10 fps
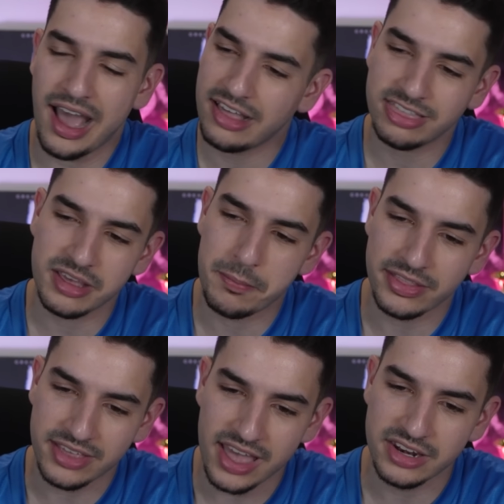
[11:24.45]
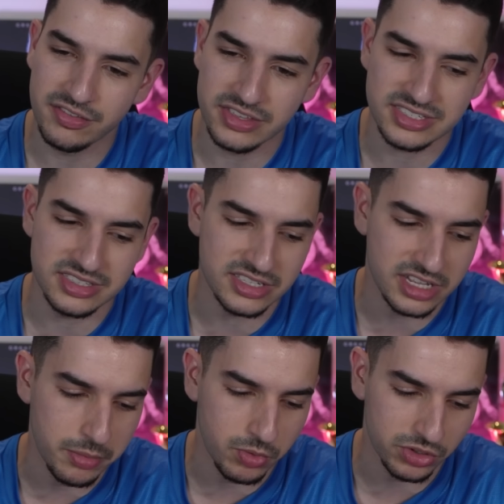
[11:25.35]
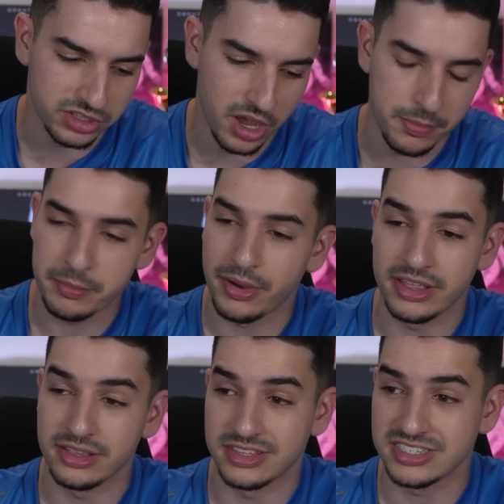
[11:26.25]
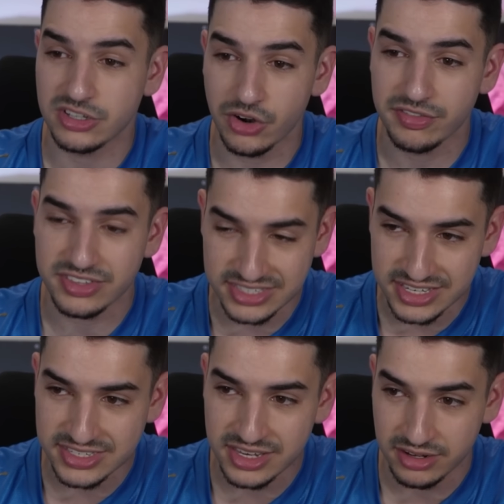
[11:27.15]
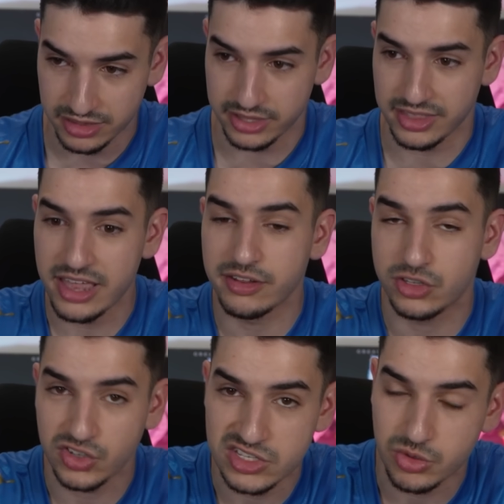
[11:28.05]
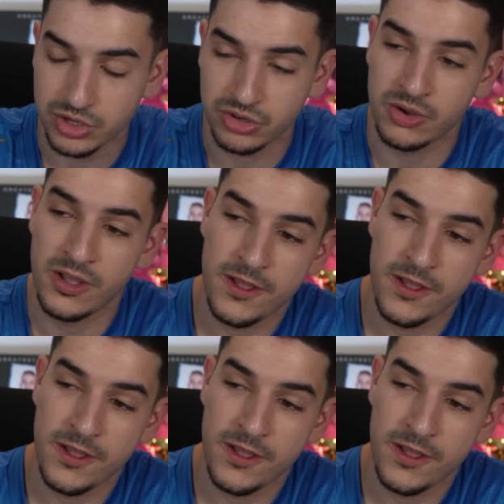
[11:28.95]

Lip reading: I think by the end of this Club World Cup and by the start of the season, like the end of the transfer window,